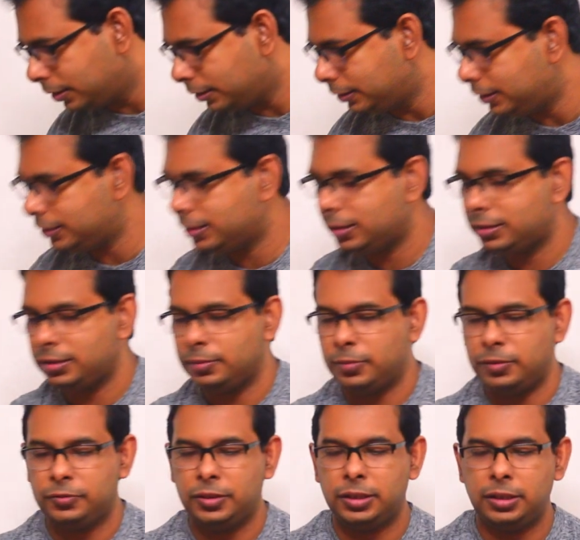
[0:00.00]
These are some
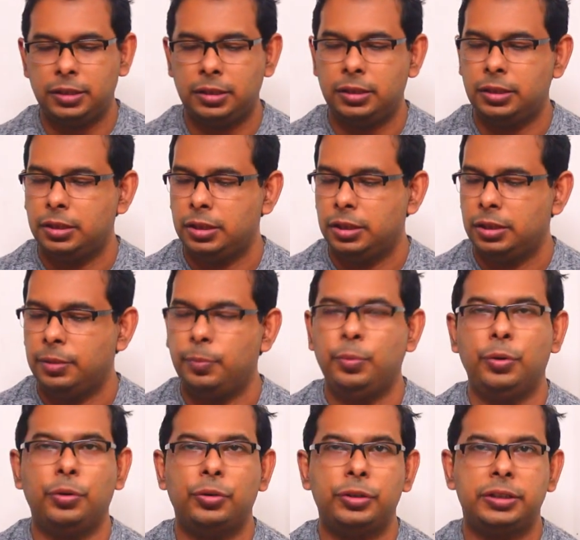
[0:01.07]
of the
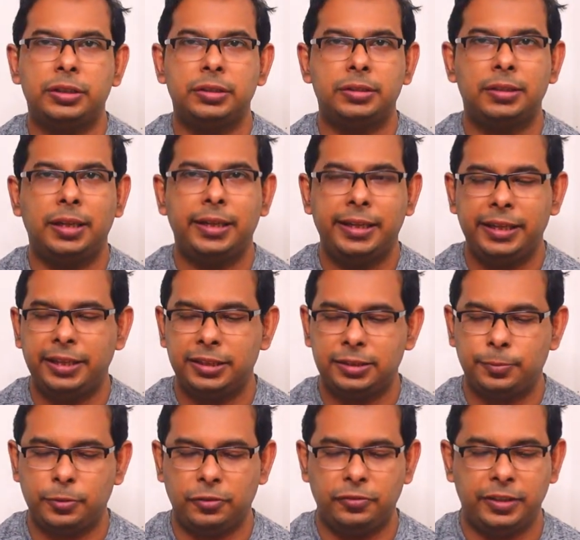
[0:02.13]
brochures that he has
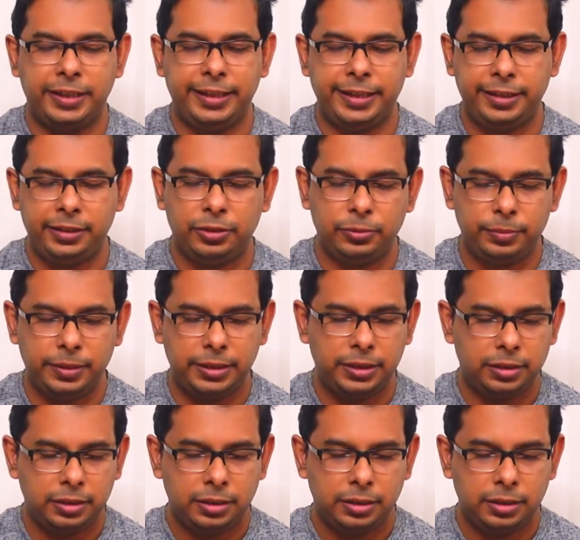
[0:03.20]
provided to me,